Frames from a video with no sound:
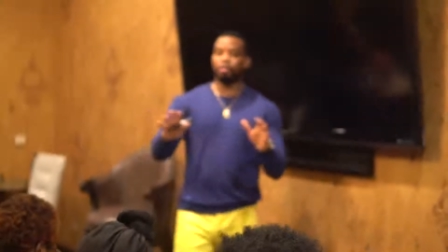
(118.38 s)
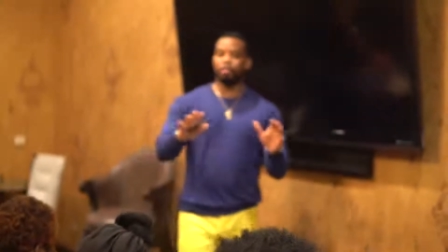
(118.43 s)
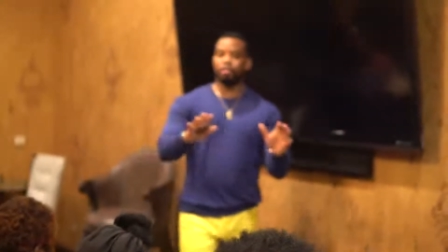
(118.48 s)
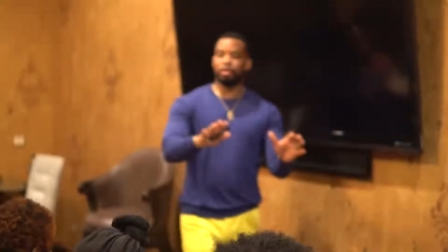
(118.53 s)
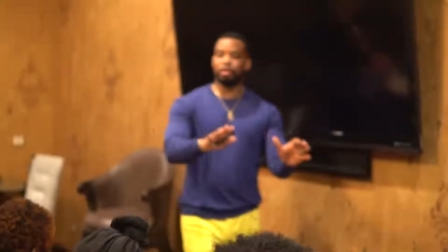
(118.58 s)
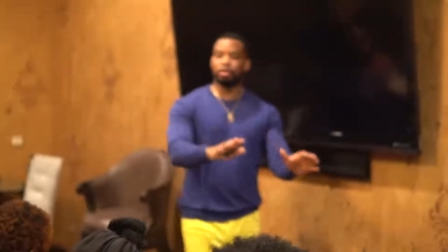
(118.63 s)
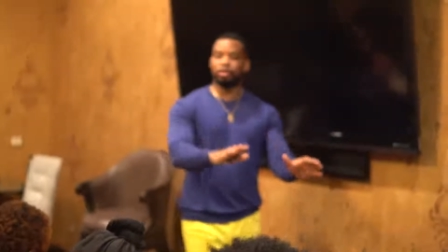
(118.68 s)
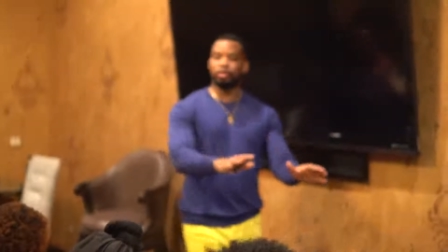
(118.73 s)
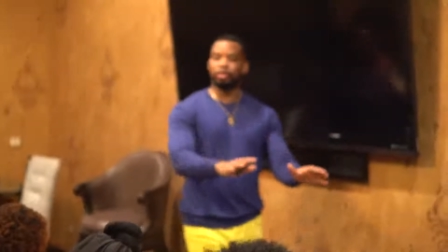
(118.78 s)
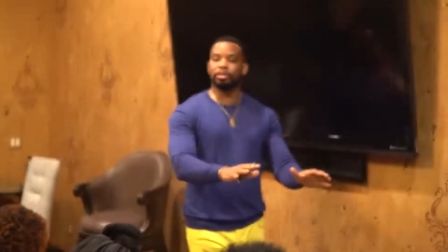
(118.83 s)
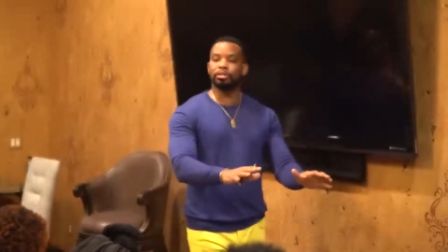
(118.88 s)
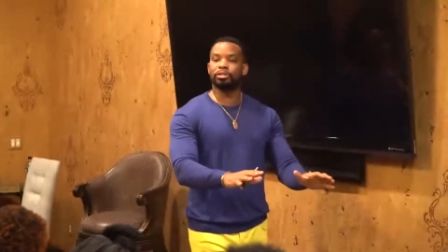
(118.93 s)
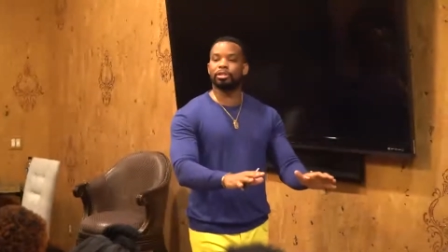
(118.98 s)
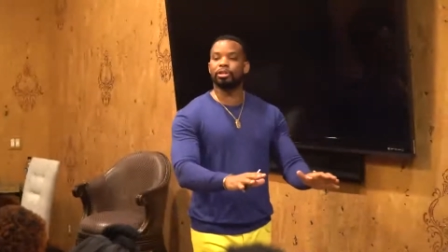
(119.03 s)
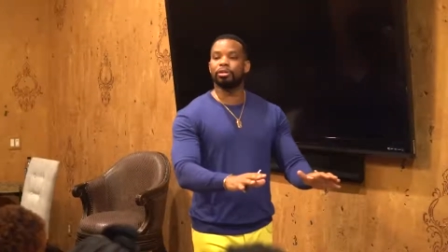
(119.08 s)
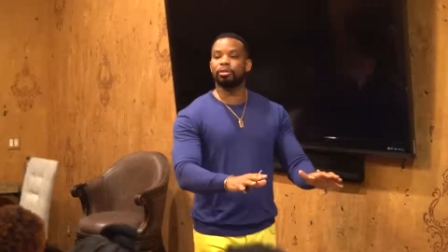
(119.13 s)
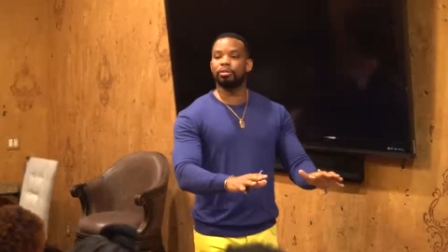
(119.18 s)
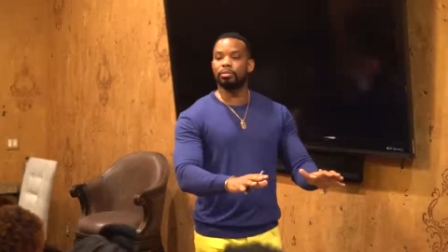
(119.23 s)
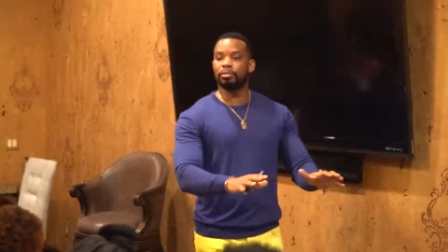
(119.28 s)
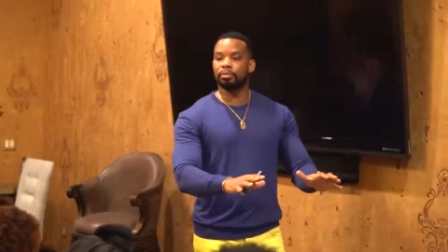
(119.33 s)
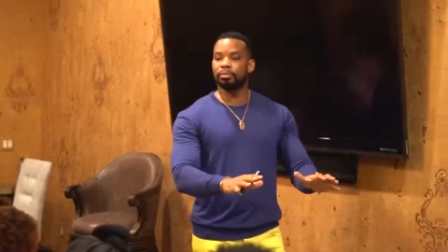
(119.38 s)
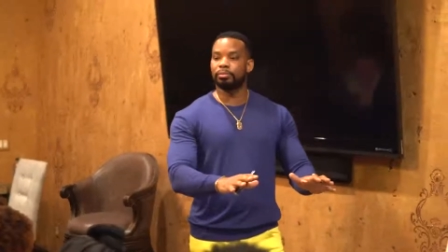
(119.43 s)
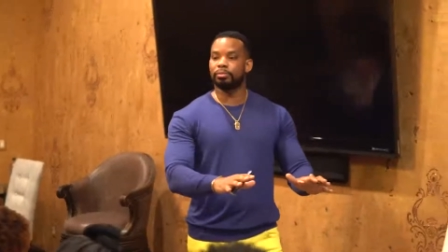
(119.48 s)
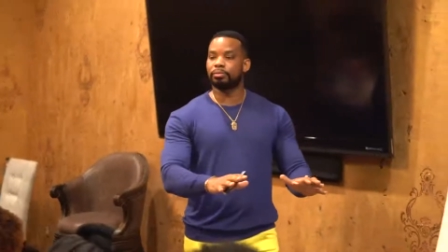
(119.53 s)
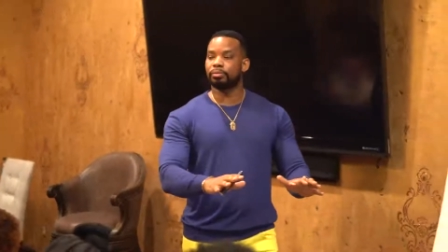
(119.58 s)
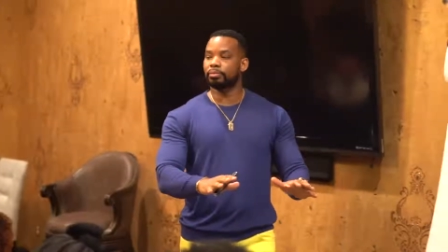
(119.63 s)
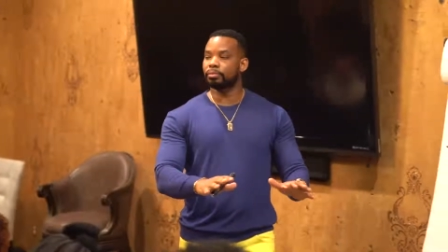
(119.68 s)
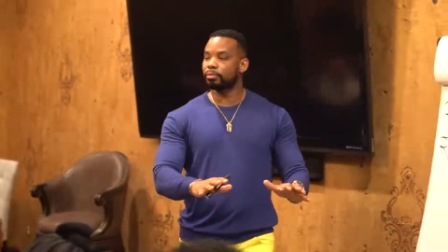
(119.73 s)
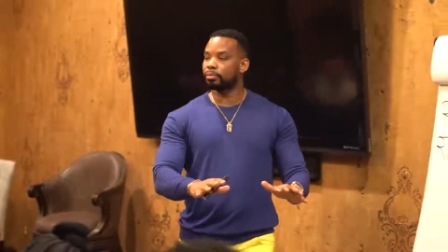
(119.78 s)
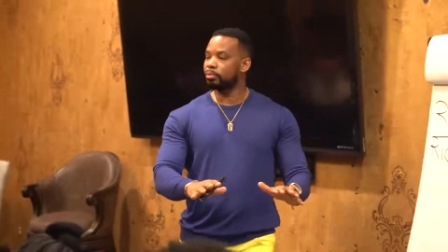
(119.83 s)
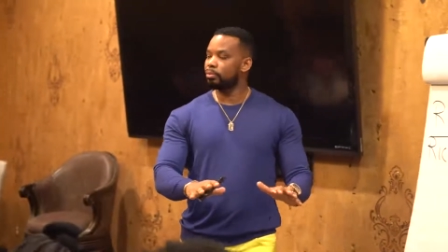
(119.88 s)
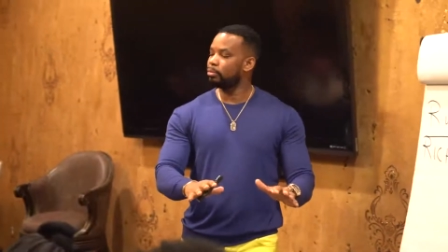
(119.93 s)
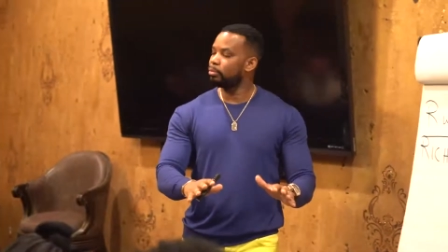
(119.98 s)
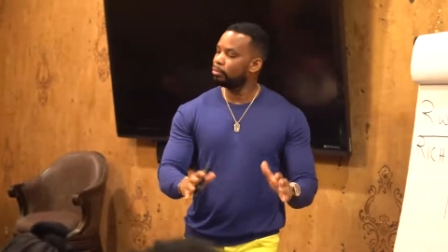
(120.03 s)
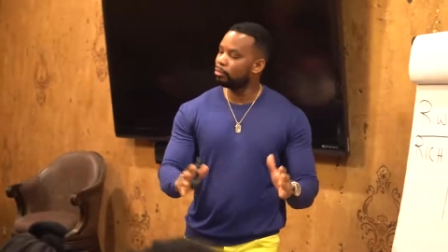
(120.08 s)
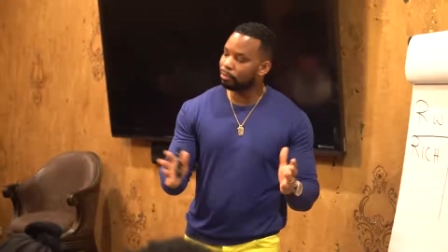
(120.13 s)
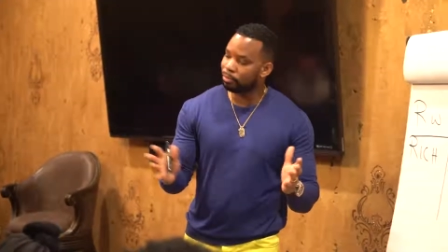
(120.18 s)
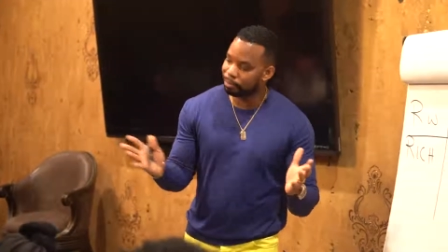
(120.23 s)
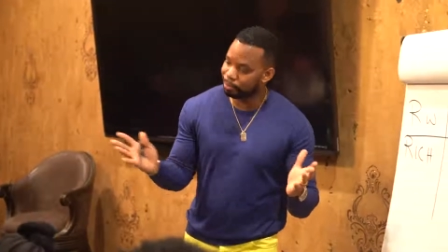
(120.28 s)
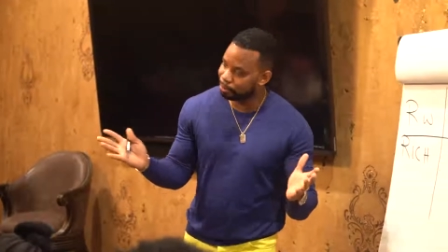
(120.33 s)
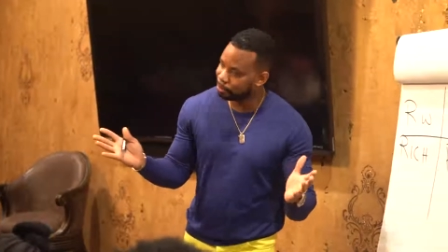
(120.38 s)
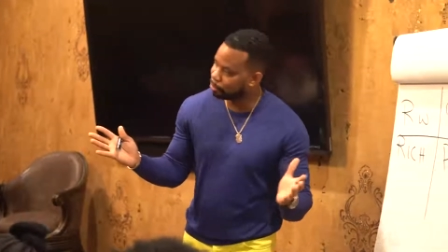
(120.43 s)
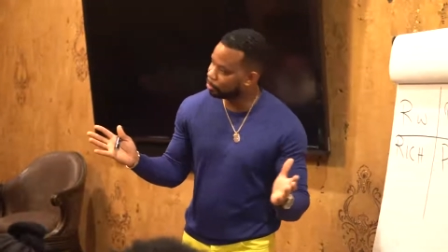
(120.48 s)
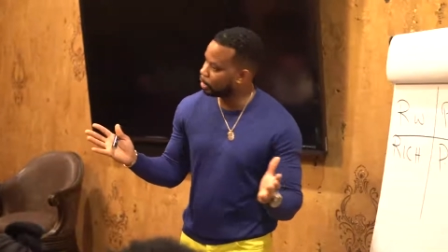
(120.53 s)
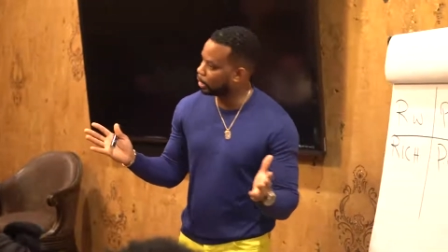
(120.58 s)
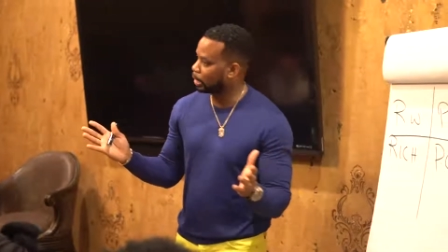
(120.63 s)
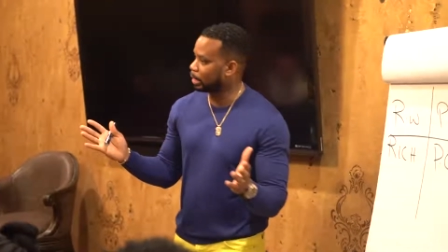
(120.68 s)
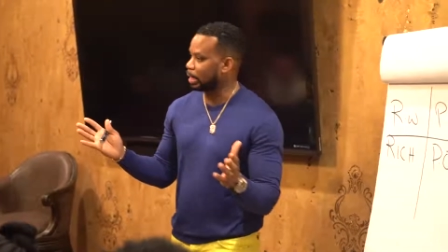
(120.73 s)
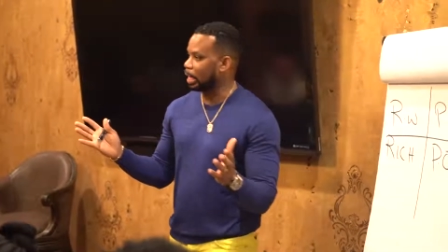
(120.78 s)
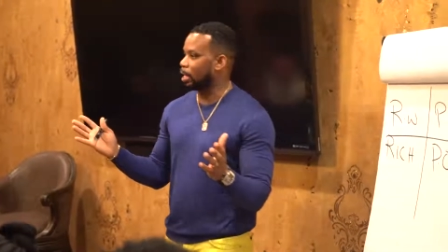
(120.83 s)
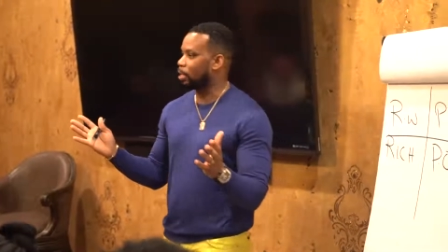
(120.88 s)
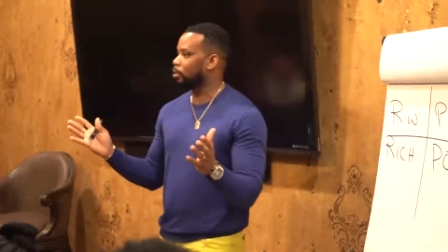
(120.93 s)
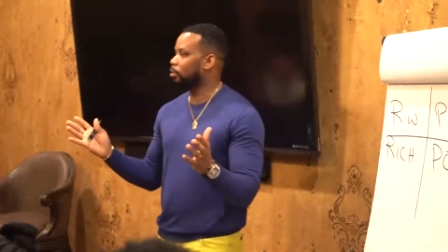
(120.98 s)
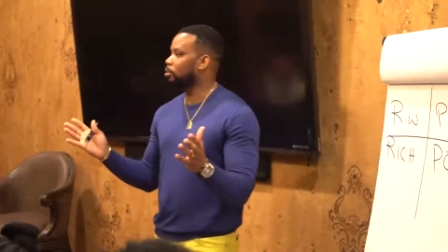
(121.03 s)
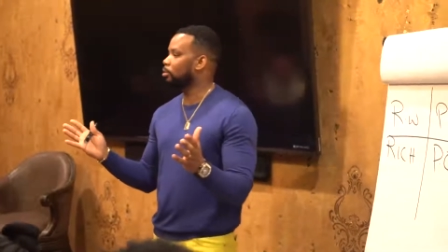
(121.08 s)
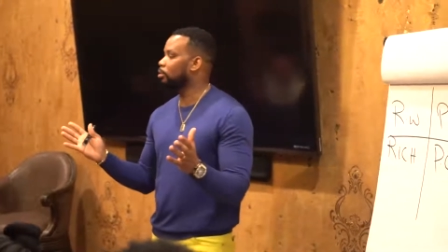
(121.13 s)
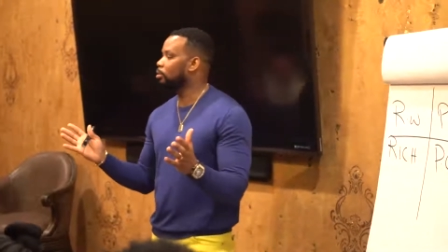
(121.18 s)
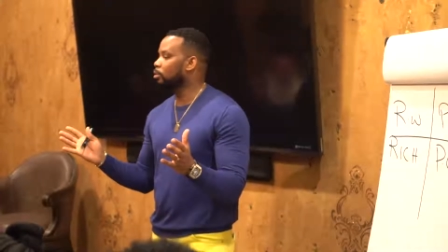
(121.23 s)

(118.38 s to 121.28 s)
people are going to. Look at that.